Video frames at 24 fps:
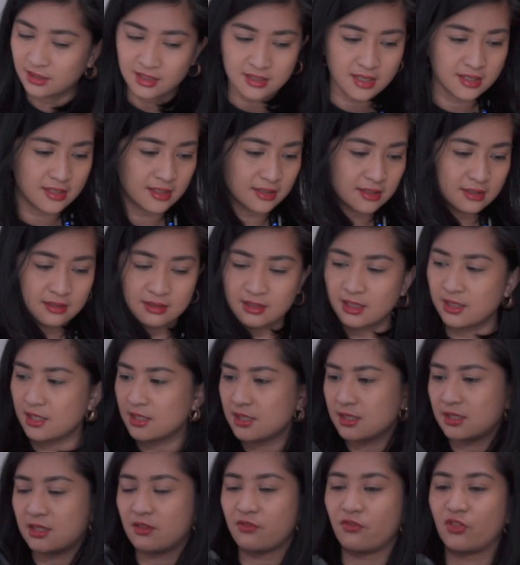This
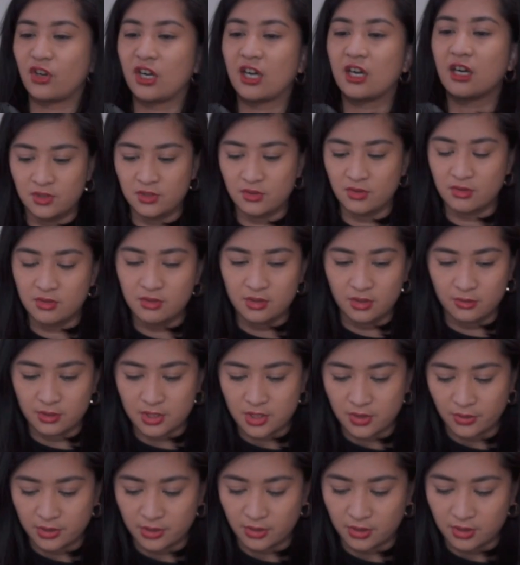is different. So I don't know
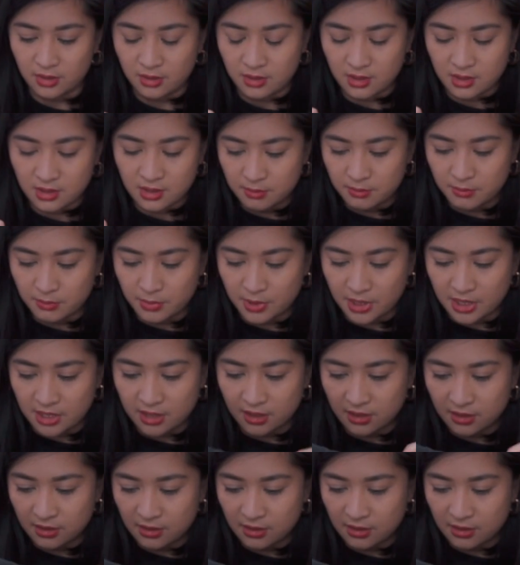what's going on, but